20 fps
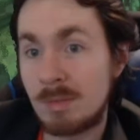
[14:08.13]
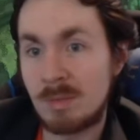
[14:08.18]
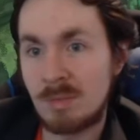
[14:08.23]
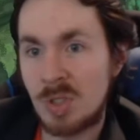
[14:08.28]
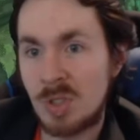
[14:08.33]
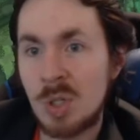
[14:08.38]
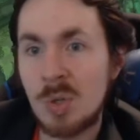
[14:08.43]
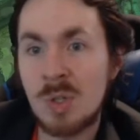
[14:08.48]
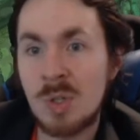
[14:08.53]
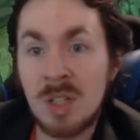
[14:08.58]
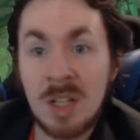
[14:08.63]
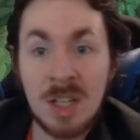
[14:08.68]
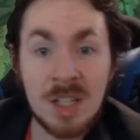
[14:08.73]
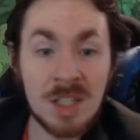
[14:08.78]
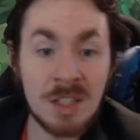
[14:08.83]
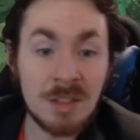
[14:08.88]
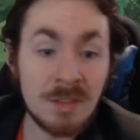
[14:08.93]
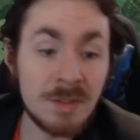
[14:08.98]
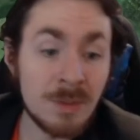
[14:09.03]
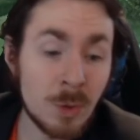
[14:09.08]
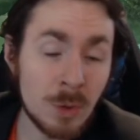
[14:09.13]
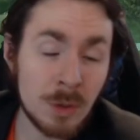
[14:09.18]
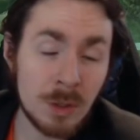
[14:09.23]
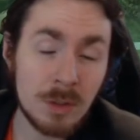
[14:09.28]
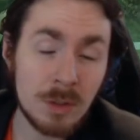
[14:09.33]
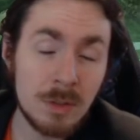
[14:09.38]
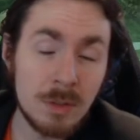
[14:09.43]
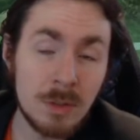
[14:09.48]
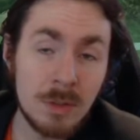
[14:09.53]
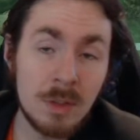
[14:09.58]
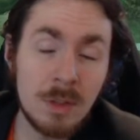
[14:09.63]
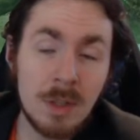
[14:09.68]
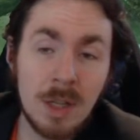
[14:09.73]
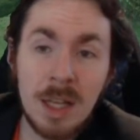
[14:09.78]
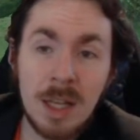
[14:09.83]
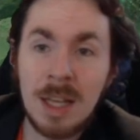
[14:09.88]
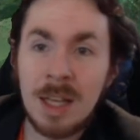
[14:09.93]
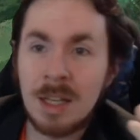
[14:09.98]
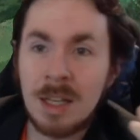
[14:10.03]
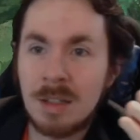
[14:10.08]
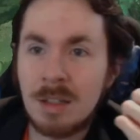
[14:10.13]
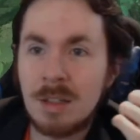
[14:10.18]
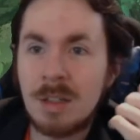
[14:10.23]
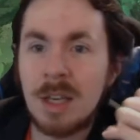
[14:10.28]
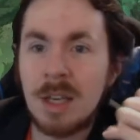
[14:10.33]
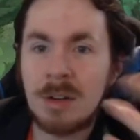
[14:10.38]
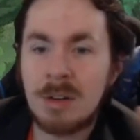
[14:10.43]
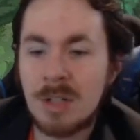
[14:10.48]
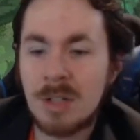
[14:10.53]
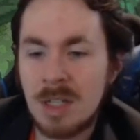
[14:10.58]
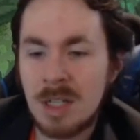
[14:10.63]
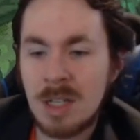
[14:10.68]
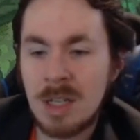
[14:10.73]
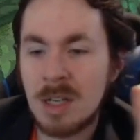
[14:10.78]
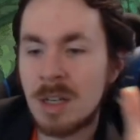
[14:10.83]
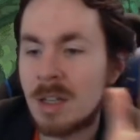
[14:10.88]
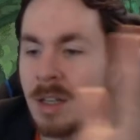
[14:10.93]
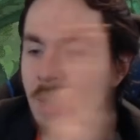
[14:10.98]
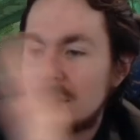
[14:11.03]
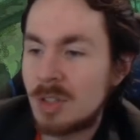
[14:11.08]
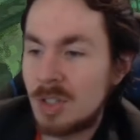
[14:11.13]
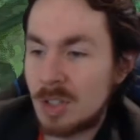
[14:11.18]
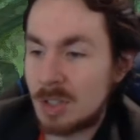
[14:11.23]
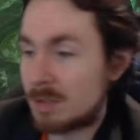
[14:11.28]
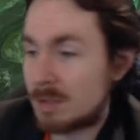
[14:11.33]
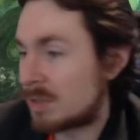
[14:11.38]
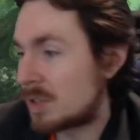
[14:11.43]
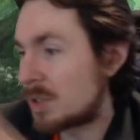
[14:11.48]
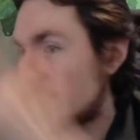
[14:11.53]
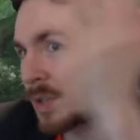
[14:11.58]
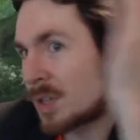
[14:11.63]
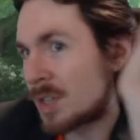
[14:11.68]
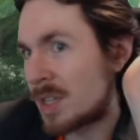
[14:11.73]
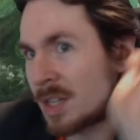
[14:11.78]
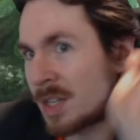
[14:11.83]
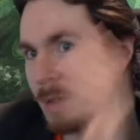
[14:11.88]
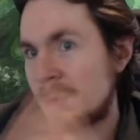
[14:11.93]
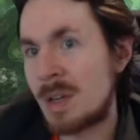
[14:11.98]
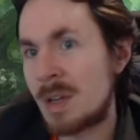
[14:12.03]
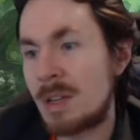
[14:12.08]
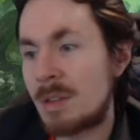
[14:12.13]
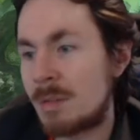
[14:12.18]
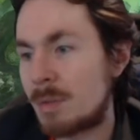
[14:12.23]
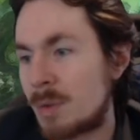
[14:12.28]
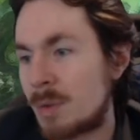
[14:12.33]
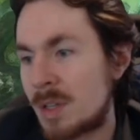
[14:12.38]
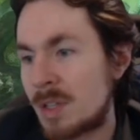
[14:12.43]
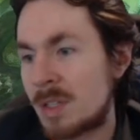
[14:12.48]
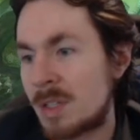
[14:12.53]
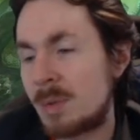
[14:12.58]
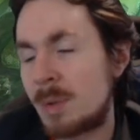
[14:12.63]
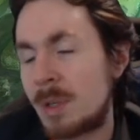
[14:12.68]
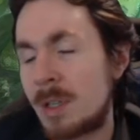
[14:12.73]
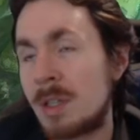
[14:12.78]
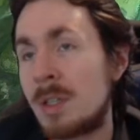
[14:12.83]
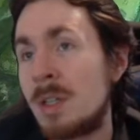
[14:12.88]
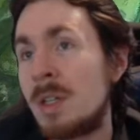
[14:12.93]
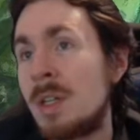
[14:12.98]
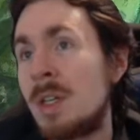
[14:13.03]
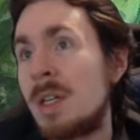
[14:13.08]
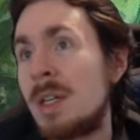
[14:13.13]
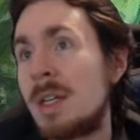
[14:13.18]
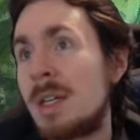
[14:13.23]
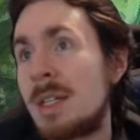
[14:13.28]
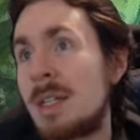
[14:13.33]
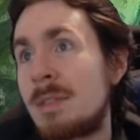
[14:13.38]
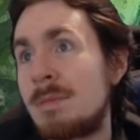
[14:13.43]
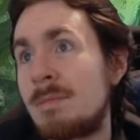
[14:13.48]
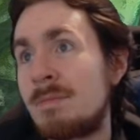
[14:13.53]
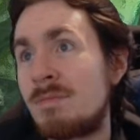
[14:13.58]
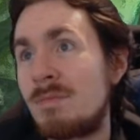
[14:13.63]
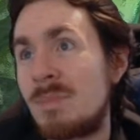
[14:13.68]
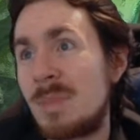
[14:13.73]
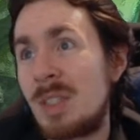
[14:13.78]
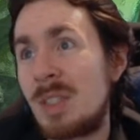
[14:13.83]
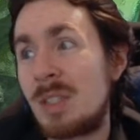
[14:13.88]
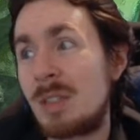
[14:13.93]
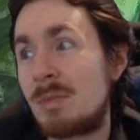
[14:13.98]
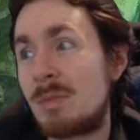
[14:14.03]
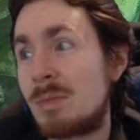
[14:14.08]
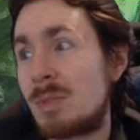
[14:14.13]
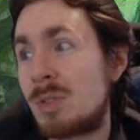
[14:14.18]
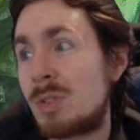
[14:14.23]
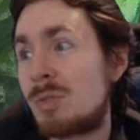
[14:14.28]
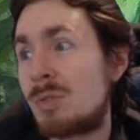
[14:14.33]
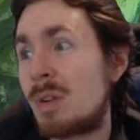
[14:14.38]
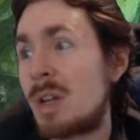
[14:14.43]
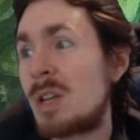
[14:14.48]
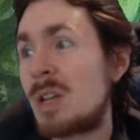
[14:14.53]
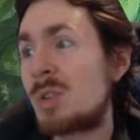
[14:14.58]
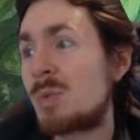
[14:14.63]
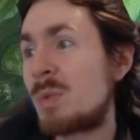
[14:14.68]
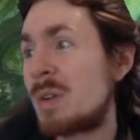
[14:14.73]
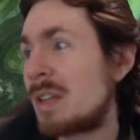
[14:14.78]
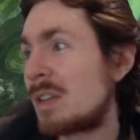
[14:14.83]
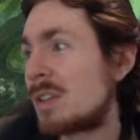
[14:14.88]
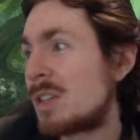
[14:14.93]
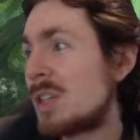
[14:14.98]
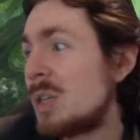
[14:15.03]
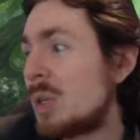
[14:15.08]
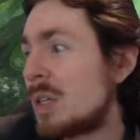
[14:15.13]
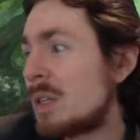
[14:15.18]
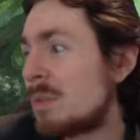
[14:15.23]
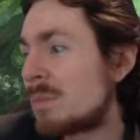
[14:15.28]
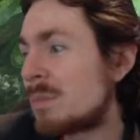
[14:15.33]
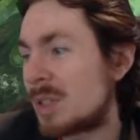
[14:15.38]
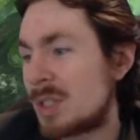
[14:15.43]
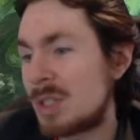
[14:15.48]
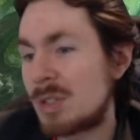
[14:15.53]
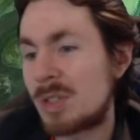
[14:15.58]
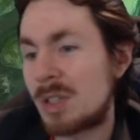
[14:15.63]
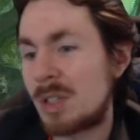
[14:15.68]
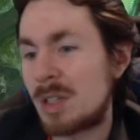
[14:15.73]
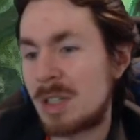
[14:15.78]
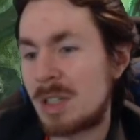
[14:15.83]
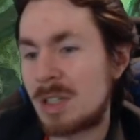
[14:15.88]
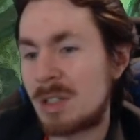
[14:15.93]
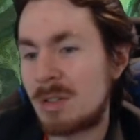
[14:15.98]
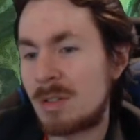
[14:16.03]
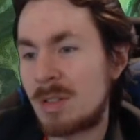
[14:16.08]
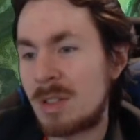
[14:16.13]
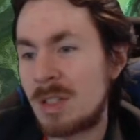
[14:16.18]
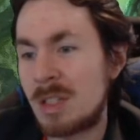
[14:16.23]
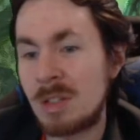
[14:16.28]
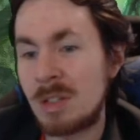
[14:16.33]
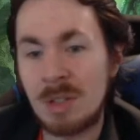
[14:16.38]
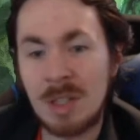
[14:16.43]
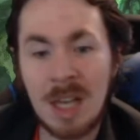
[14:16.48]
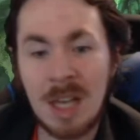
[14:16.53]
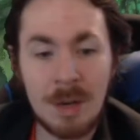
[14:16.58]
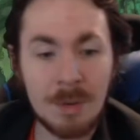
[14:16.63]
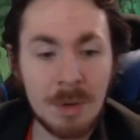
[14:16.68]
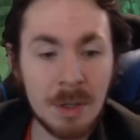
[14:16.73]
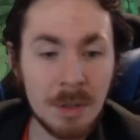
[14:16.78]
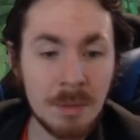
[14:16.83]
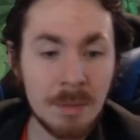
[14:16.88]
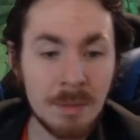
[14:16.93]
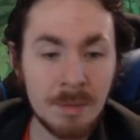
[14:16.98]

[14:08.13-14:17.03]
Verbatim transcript: choose less than four and guaranteed just use this as a way to throw things in the way. Um, is a strange way to do it, but you can certainly do it that way.